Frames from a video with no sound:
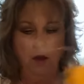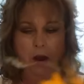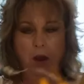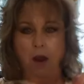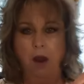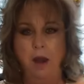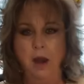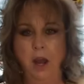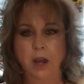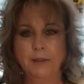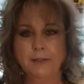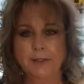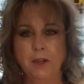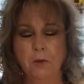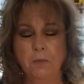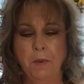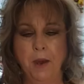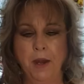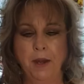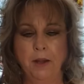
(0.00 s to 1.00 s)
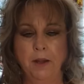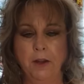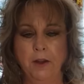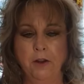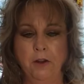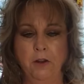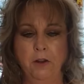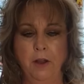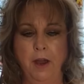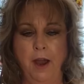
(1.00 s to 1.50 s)
I also made a
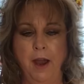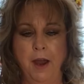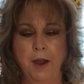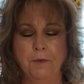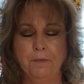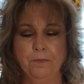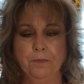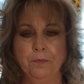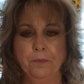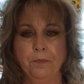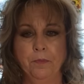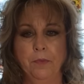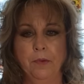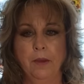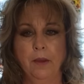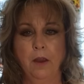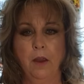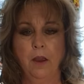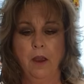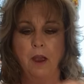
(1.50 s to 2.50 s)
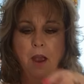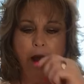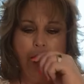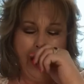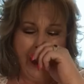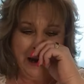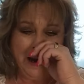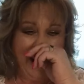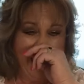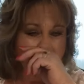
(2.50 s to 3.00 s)
little, I
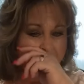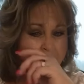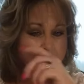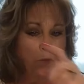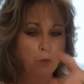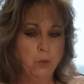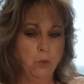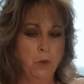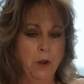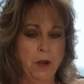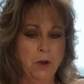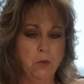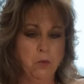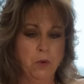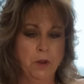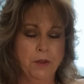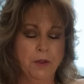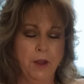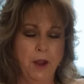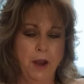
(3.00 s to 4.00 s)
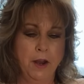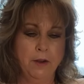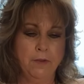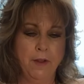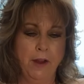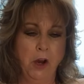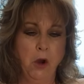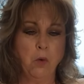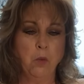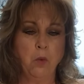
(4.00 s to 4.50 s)
kind of went with kind of like
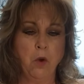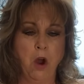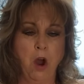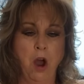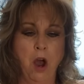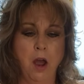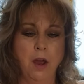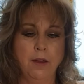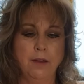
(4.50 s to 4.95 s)
a raw